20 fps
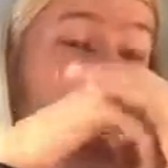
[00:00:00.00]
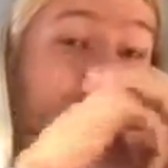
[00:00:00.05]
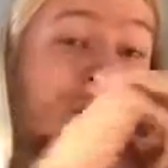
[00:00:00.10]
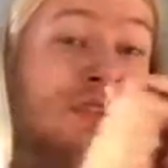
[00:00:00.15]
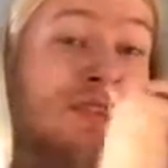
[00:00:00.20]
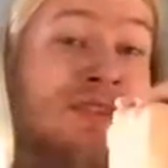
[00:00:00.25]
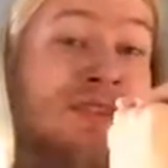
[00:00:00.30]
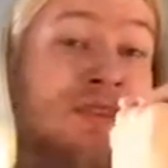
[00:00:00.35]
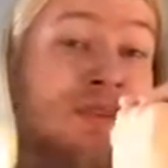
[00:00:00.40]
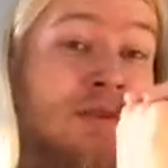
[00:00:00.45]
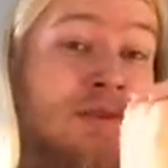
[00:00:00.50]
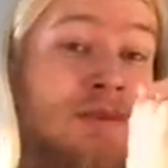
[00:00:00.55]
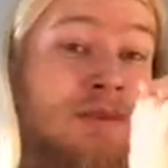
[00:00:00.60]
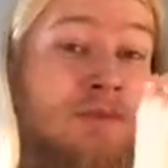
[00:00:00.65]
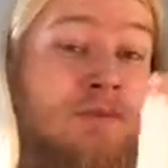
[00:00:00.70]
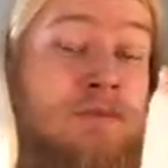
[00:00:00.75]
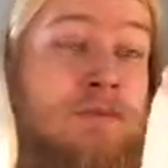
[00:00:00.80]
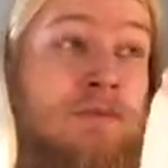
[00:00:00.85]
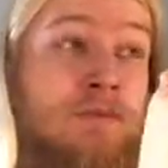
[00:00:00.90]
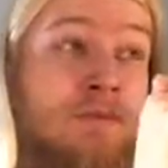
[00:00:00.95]
So
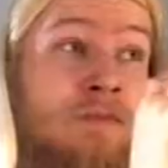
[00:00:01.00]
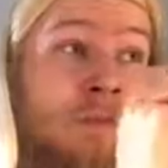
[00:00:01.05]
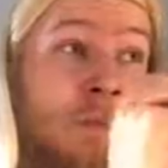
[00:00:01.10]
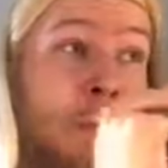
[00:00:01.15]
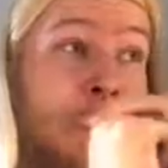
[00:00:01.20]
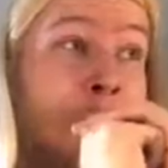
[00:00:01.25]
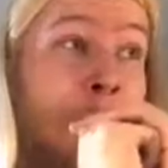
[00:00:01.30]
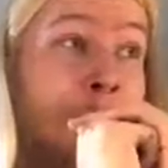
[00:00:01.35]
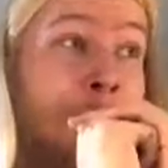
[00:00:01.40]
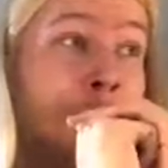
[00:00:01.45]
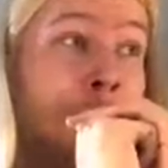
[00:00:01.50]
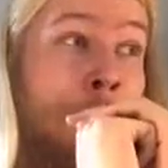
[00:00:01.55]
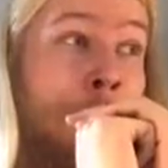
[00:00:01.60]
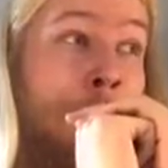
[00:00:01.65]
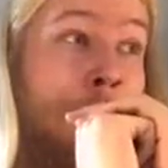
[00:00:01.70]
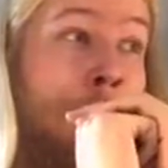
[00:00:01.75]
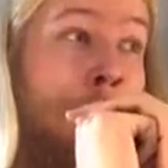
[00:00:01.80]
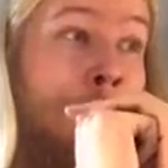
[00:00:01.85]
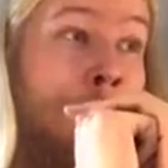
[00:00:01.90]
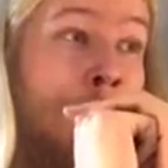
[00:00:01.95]

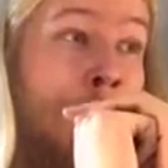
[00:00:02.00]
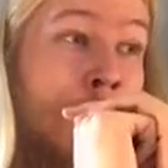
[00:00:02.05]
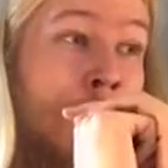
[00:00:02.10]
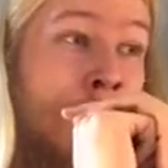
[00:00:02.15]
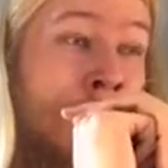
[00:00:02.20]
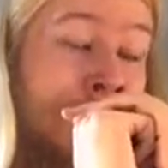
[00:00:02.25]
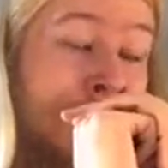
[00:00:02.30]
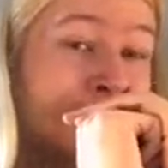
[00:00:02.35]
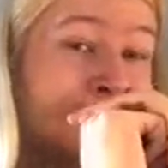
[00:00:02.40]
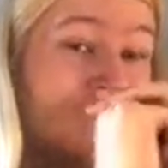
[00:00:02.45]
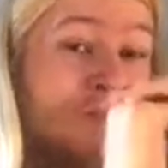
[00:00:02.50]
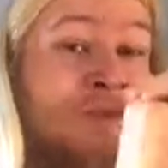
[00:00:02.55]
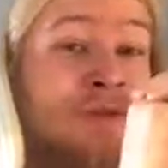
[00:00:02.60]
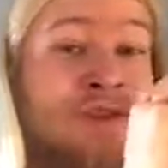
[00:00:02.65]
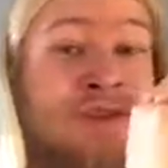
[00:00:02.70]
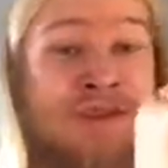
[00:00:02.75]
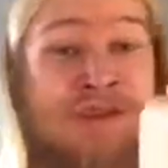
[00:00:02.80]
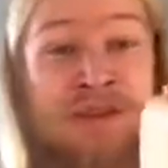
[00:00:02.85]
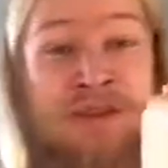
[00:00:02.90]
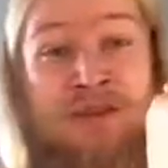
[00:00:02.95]
yeah,
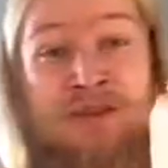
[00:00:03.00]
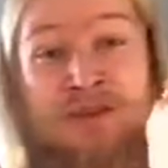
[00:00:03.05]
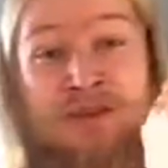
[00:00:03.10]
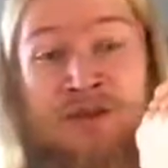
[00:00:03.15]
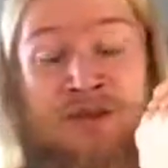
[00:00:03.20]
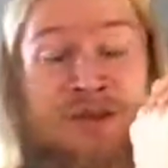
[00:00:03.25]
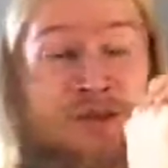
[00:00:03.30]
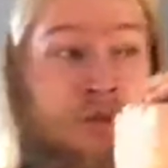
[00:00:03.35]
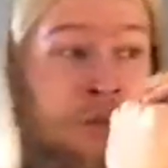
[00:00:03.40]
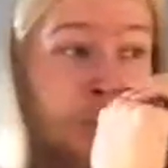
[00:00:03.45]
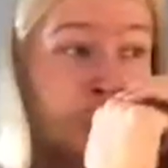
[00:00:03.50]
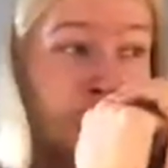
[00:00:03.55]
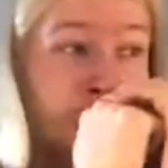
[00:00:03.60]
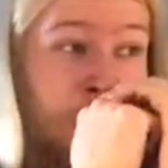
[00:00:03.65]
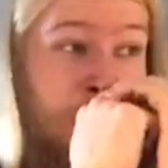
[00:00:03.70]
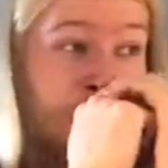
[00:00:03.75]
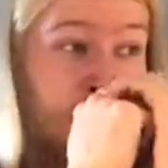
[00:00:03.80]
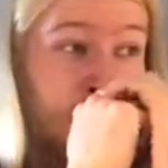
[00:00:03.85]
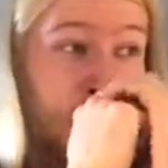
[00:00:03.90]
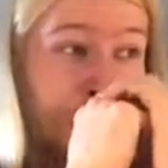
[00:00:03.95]
Casconia is the closest,
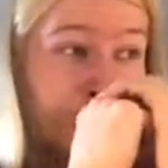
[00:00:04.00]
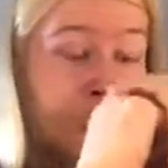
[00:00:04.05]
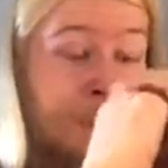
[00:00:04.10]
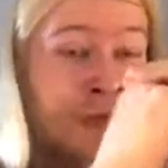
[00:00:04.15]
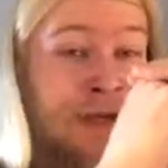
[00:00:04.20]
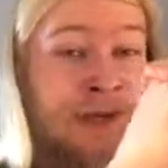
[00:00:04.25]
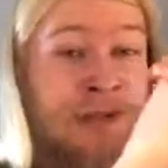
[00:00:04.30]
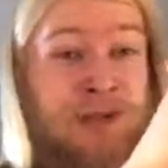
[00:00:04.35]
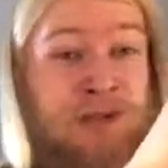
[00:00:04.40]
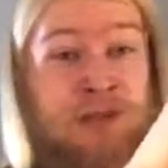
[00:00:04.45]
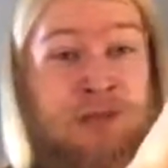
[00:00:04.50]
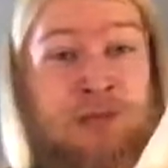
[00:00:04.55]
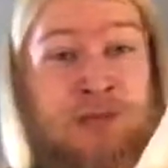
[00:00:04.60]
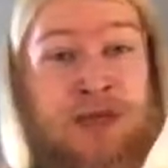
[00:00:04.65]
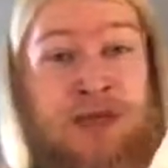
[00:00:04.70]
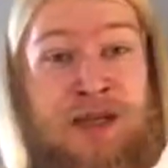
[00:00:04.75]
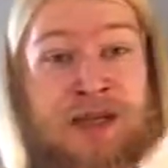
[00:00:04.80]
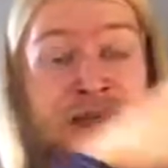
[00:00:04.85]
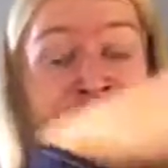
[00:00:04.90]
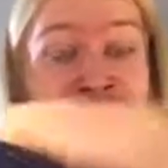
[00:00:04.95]
but even there you
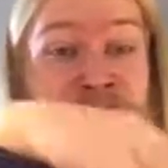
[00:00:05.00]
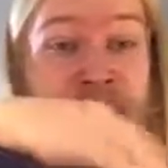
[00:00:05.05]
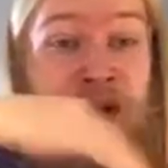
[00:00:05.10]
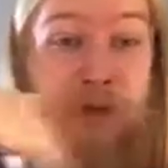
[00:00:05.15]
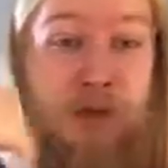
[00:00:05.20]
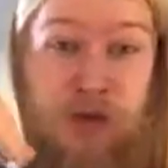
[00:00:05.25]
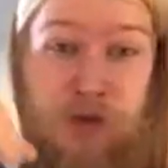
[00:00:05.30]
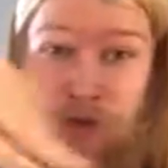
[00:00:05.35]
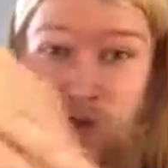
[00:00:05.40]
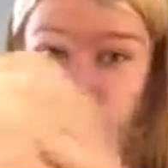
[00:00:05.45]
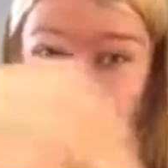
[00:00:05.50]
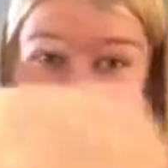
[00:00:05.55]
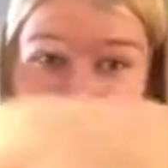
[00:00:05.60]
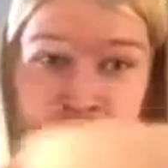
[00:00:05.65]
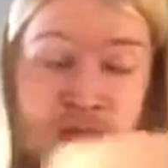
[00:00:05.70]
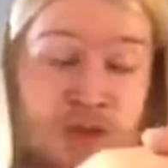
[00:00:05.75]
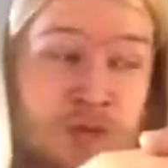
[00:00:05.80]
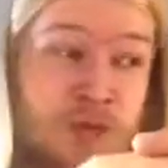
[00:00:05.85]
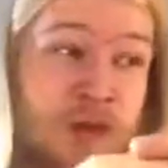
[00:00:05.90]
might end up in shortage.